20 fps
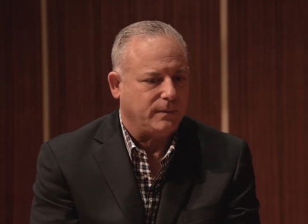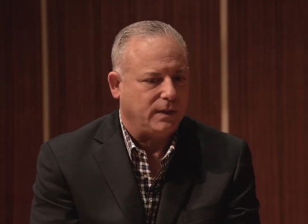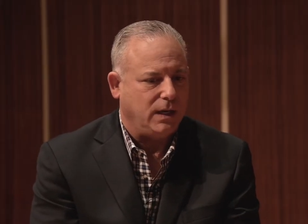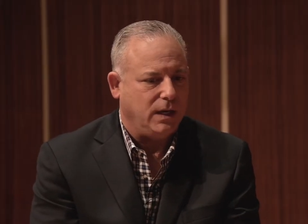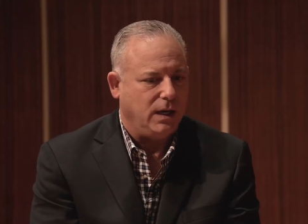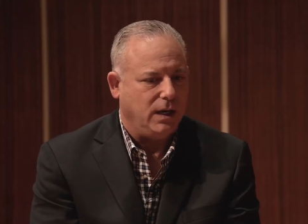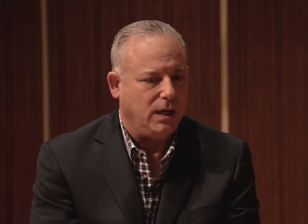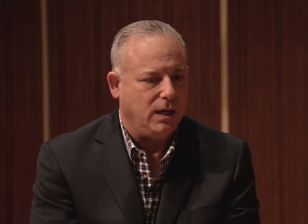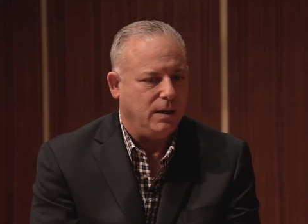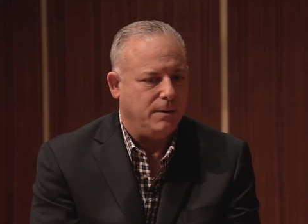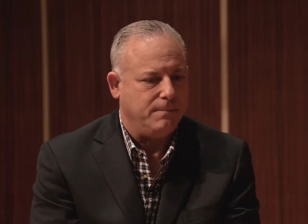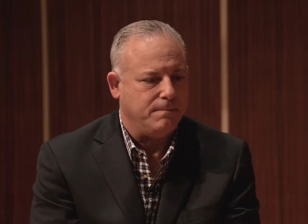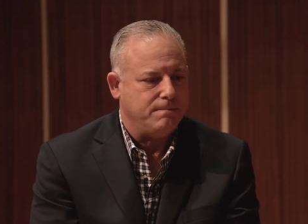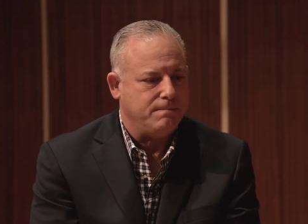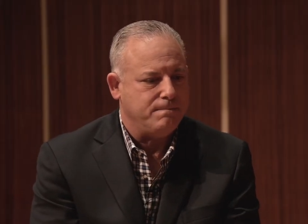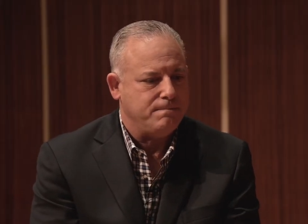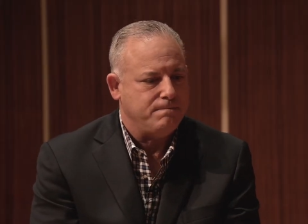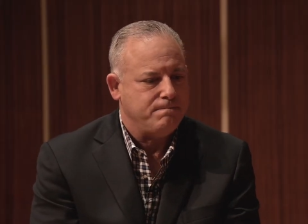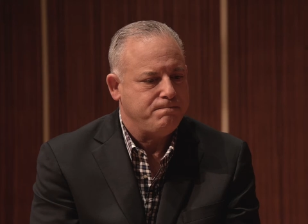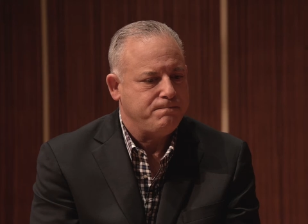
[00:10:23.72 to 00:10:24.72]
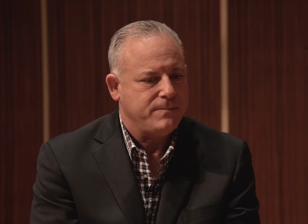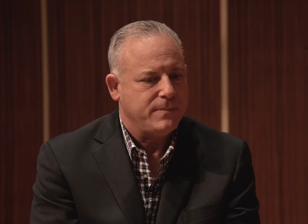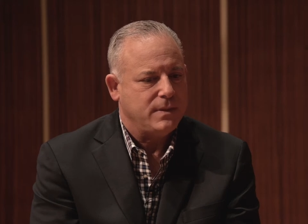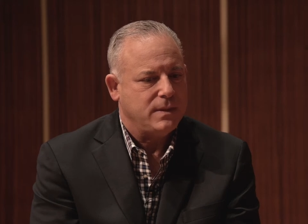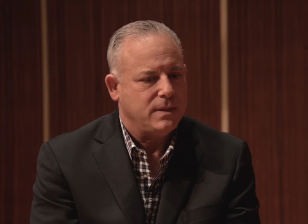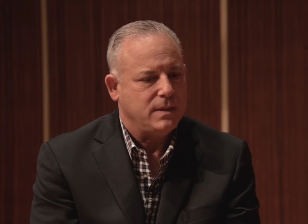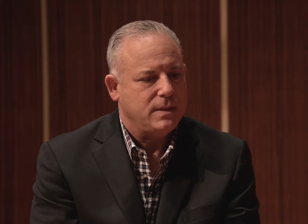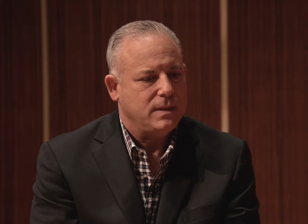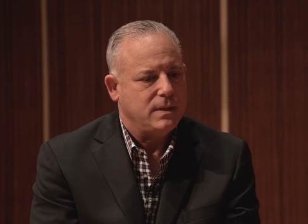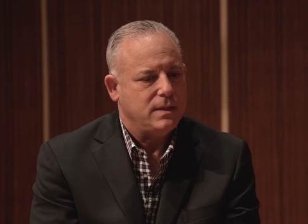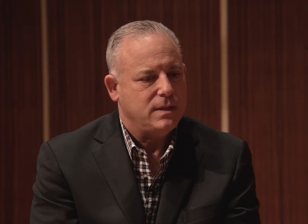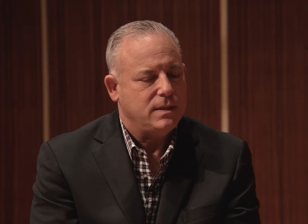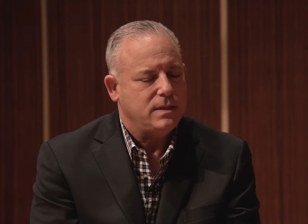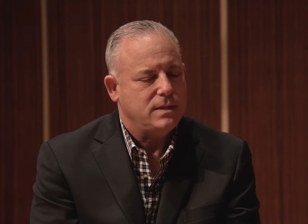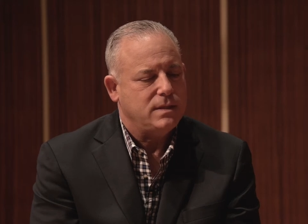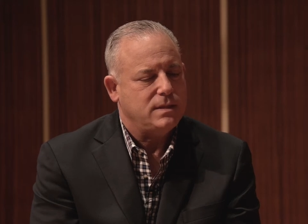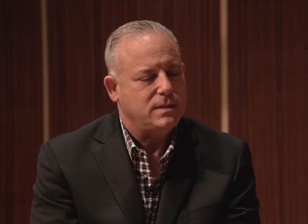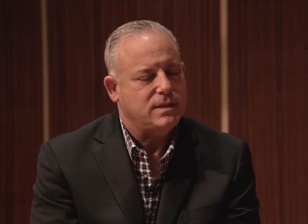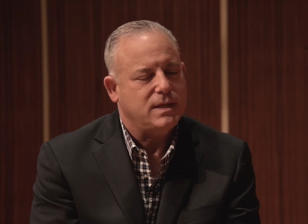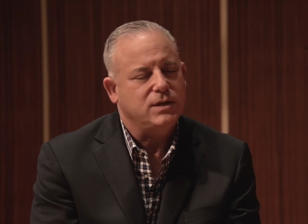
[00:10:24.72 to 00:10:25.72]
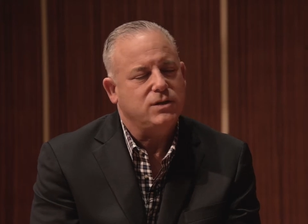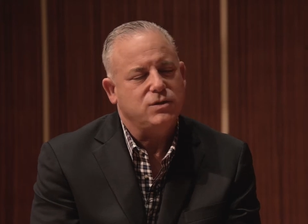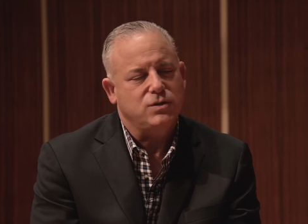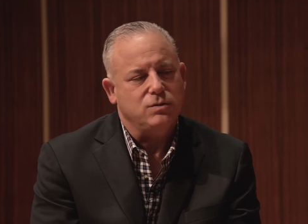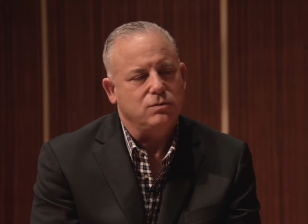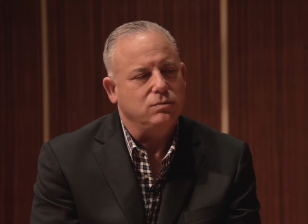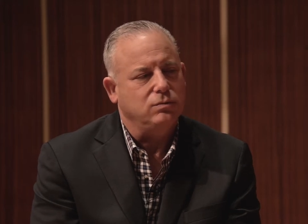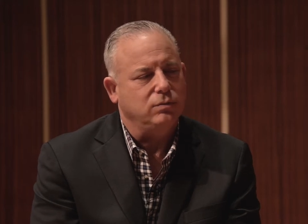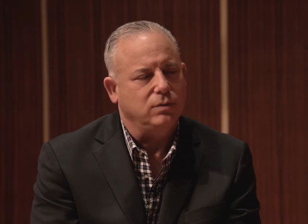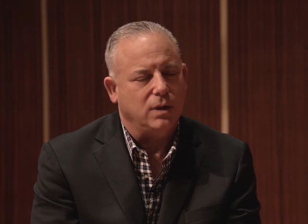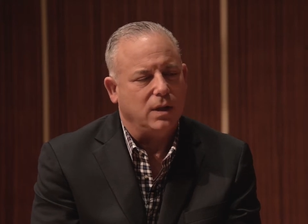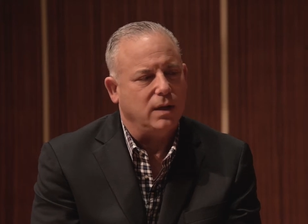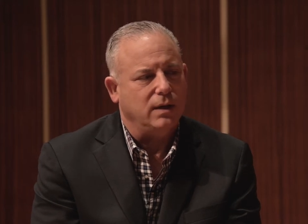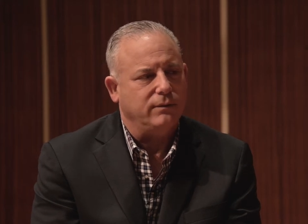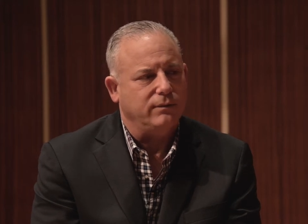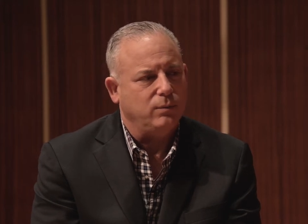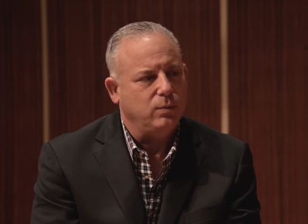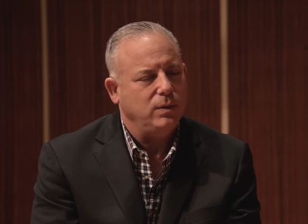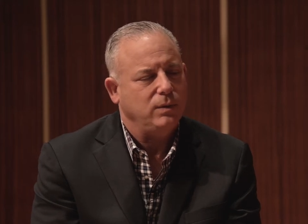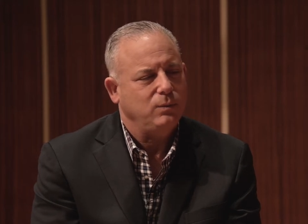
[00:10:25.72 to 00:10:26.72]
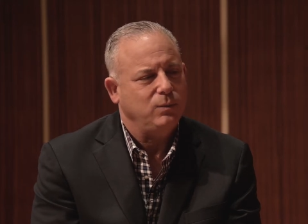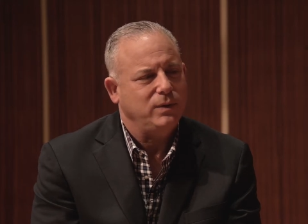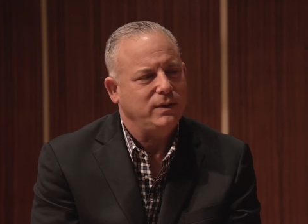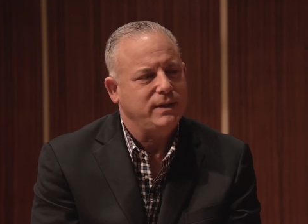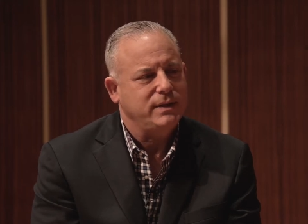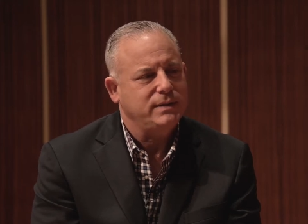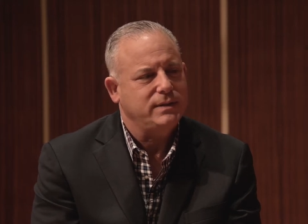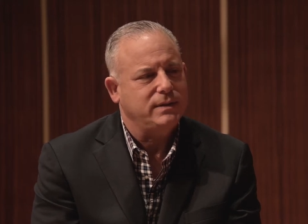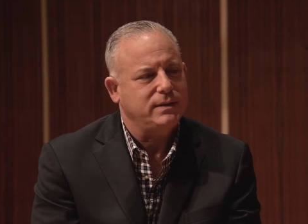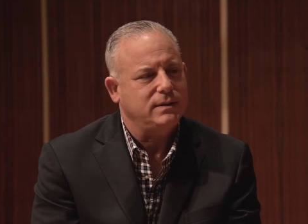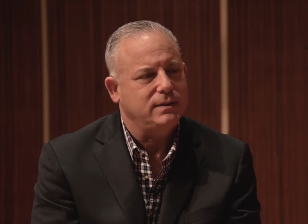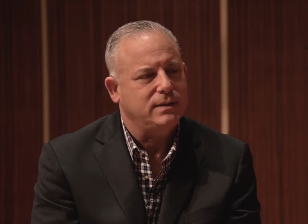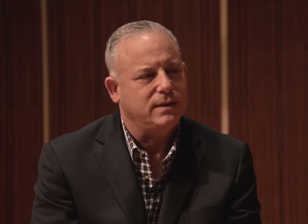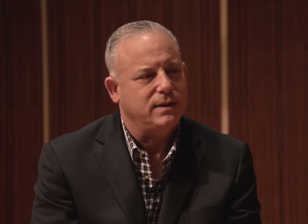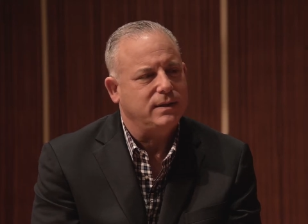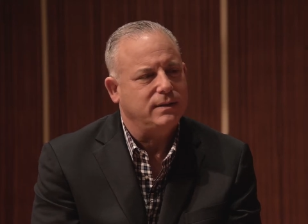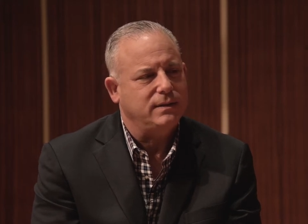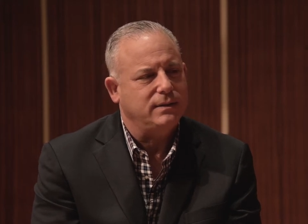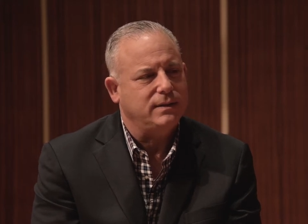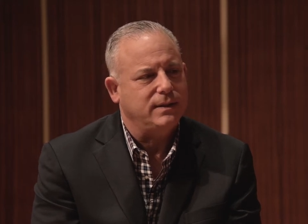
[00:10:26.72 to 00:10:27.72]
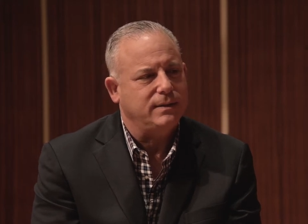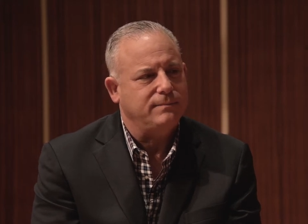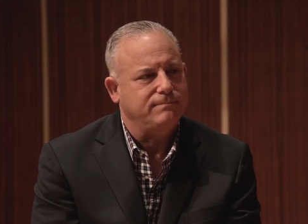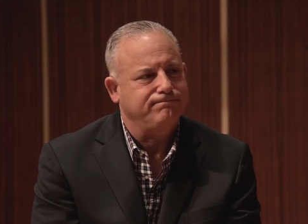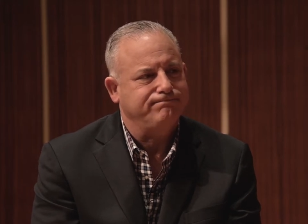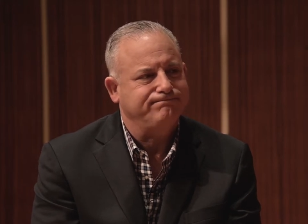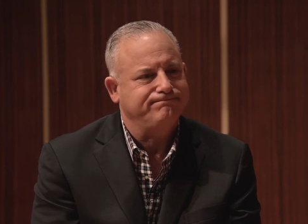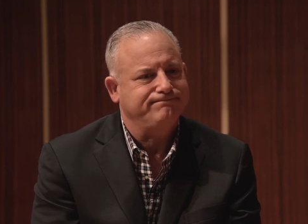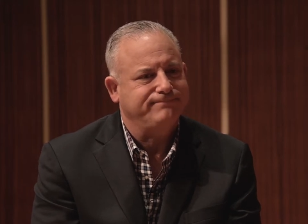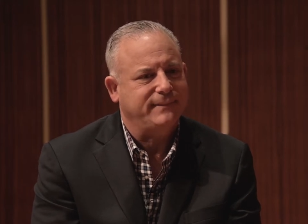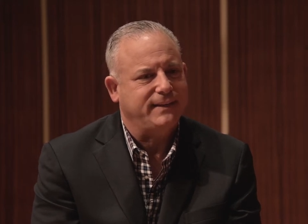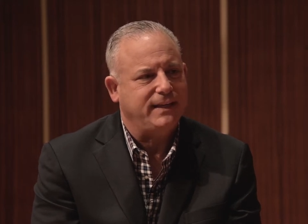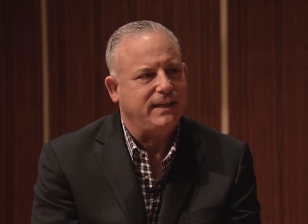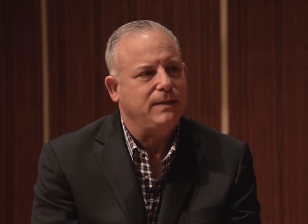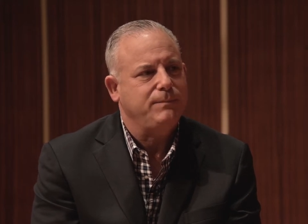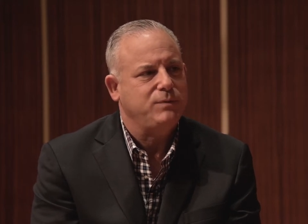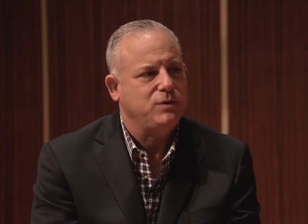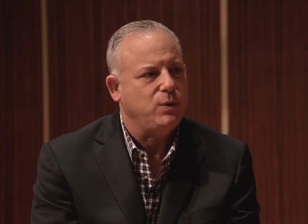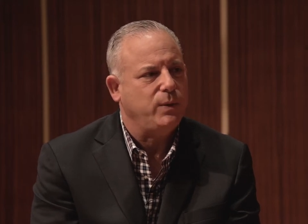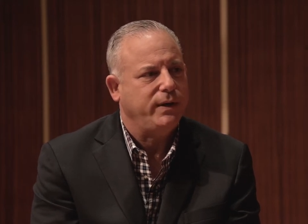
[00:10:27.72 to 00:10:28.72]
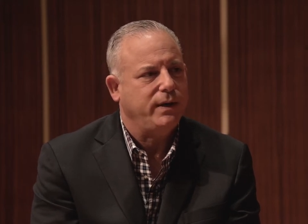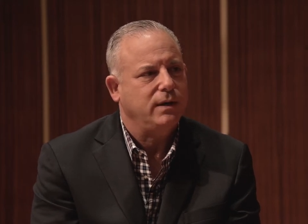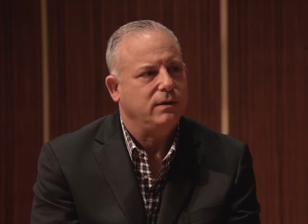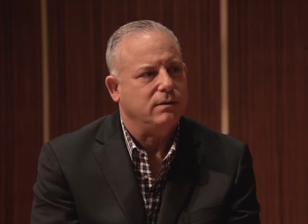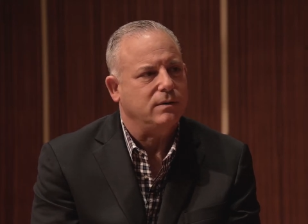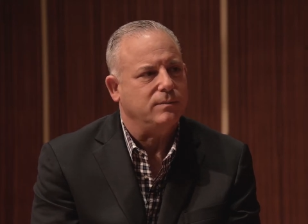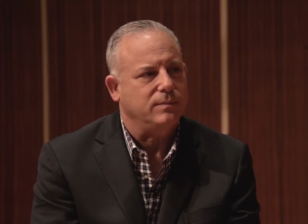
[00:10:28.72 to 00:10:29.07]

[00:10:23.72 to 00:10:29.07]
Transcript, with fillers: that you love? What is it that keeps you here in